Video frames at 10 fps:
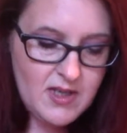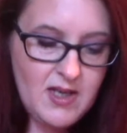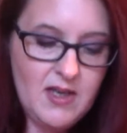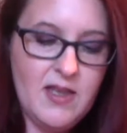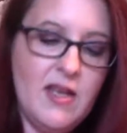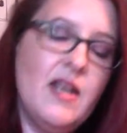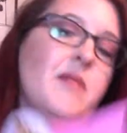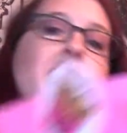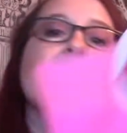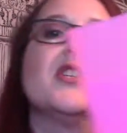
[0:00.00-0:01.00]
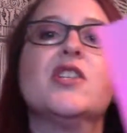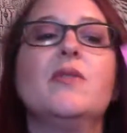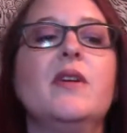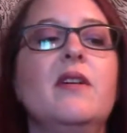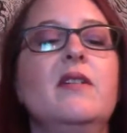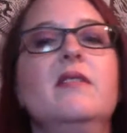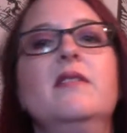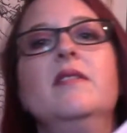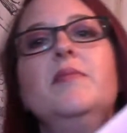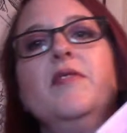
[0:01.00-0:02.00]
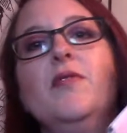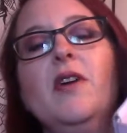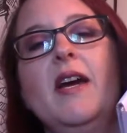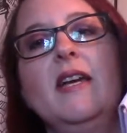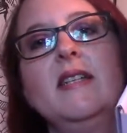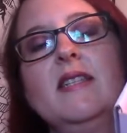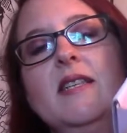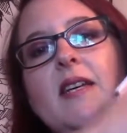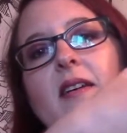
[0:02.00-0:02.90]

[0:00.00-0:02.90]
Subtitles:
And then I'm going to show y'all before I can see.